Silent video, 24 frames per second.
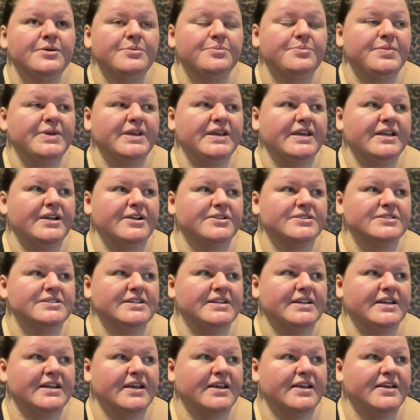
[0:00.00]
be here
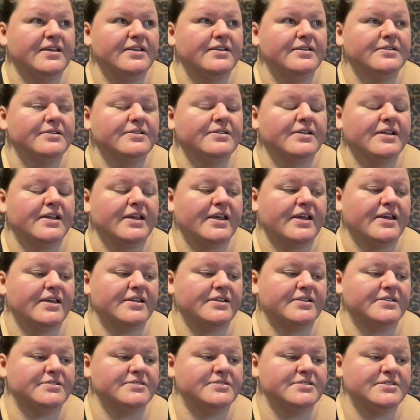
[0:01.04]
today.
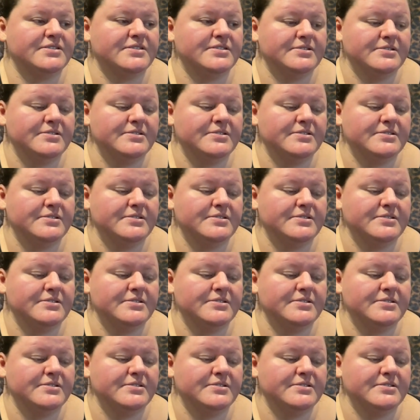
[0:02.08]
And